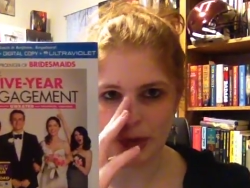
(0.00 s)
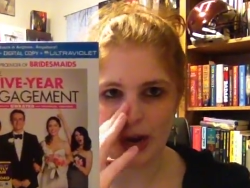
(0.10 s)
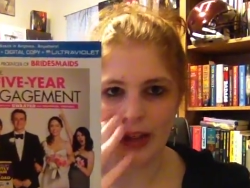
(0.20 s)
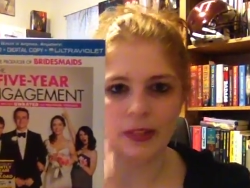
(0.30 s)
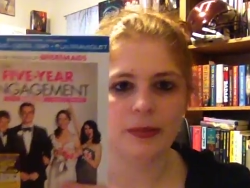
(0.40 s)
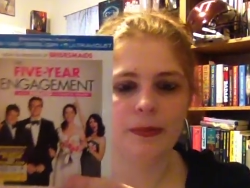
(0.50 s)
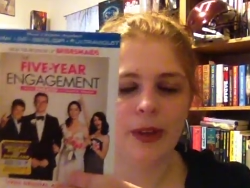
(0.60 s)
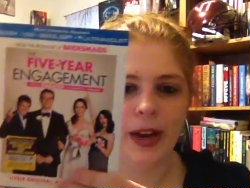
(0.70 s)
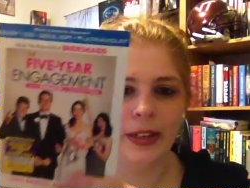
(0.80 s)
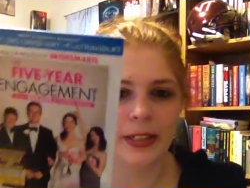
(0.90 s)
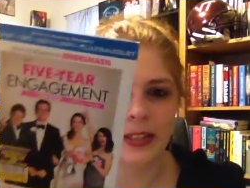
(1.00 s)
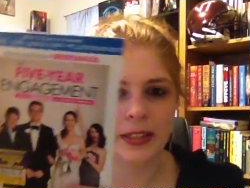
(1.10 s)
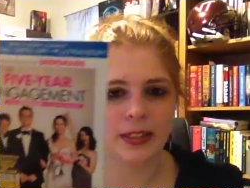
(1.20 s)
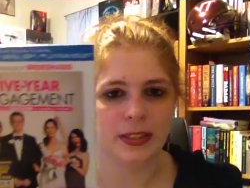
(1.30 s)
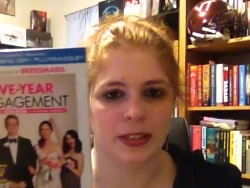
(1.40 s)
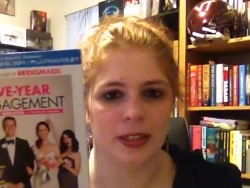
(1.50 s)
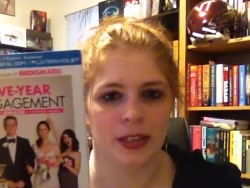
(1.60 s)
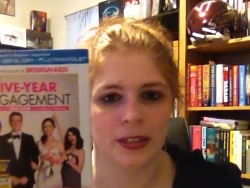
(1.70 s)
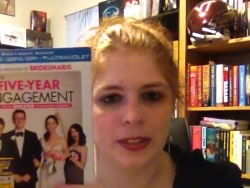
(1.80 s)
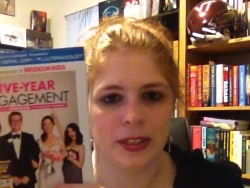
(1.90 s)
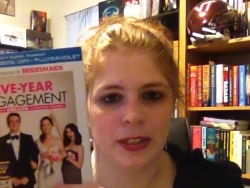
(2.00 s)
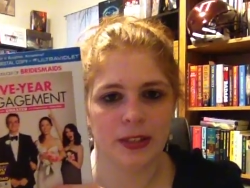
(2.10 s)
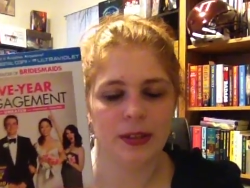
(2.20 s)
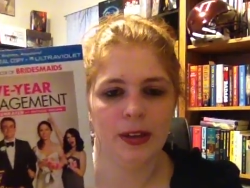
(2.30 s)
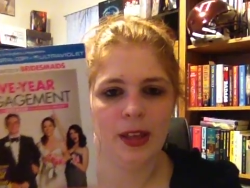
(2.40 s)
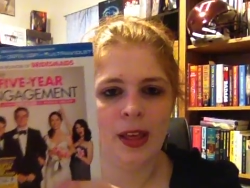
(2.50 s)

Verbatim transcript: Uh, I didn't get to see this in theaters either,